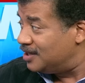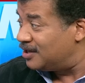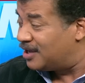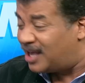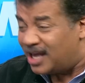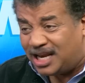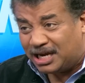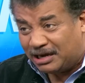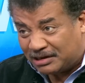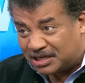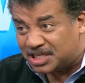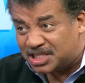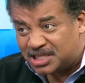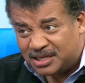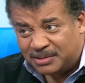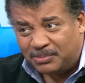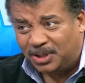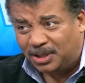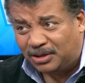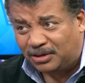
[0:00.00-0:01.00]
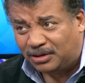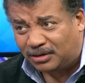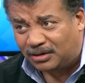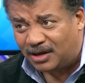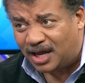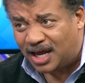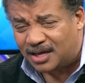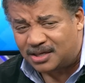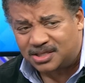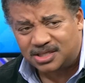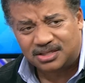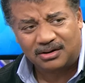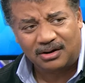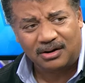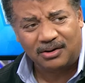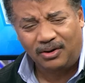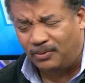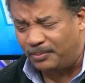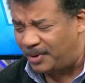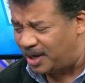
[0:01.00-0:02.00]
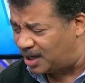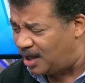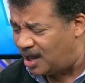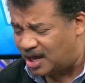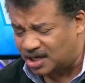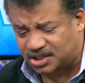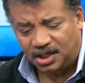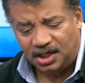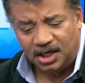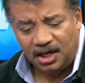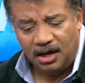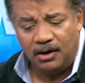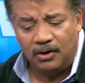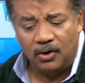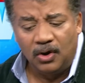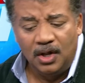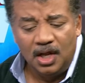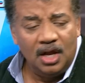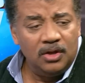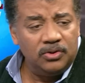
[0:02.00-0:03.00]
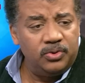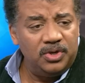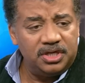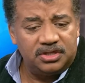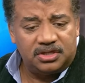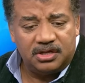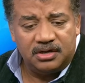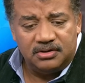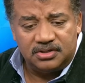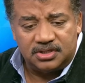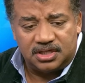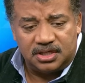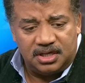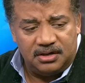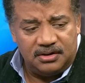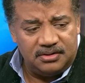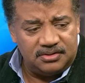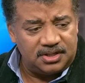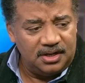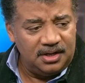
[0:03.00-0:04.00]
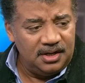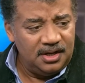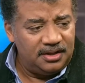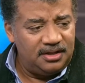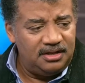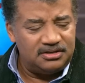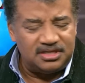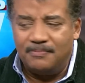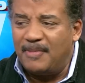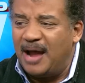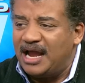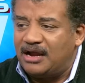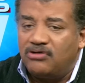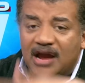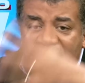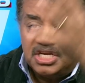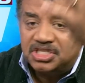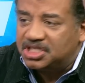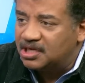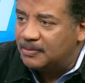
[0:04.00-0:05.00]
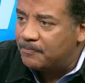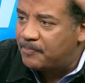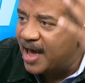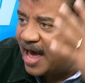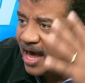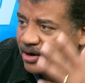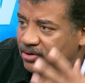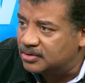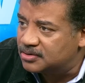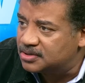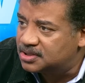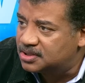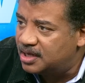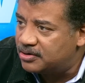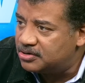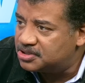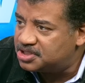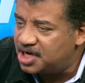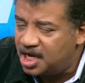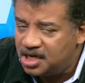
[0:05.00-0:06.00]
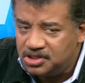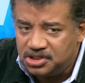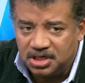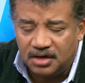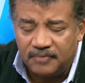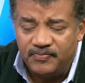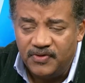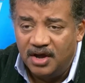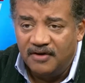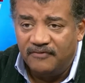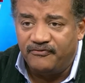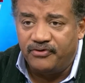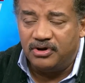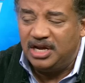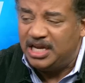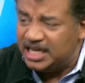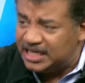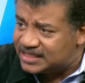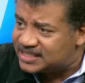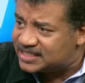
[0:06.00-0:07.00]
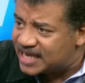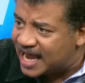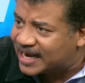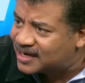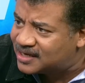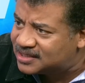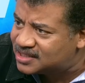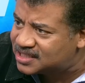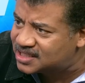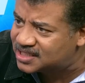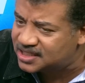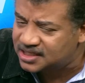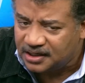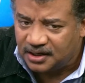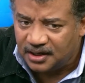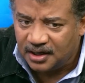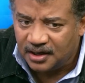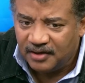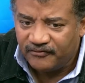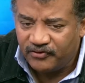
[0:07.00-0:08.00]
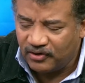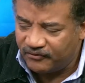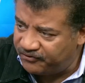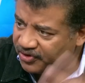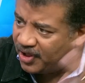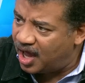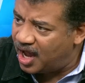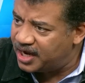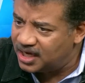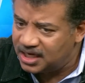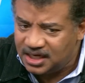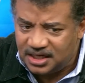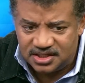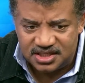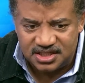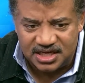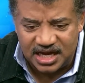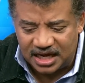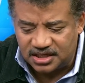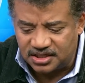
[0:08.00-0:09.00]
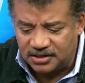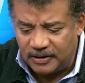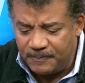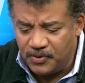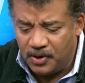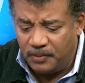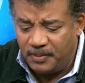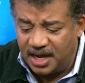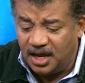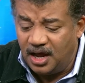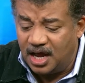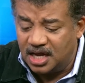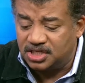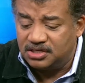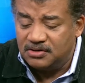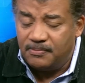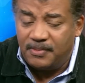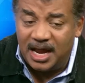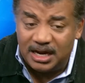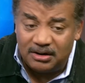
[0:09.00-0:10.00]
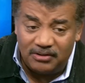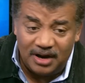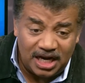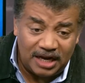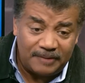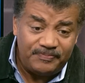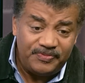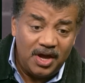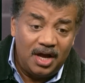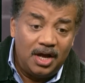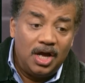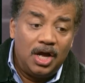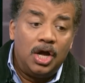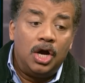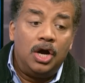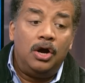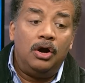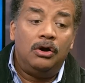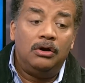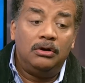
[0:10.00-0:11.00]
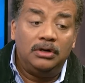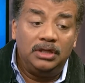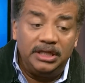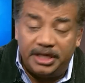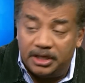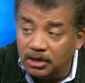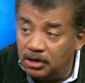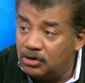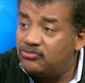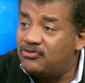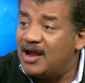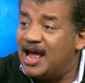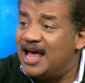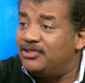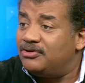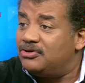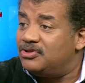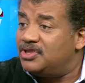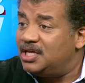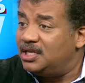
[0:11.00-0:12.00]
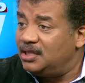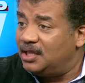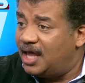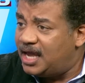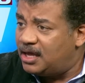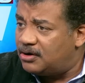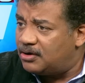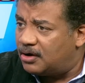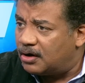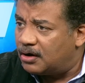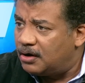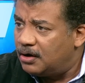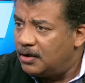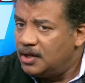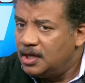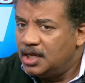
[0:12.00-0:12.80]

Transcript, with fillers: They're getting a similar answer. Oh my gosh. Oh, there's, there's, there's the migration patterns that are changing for insects, for flying insects. Oh my gosh, they're migrating earlier rather than later.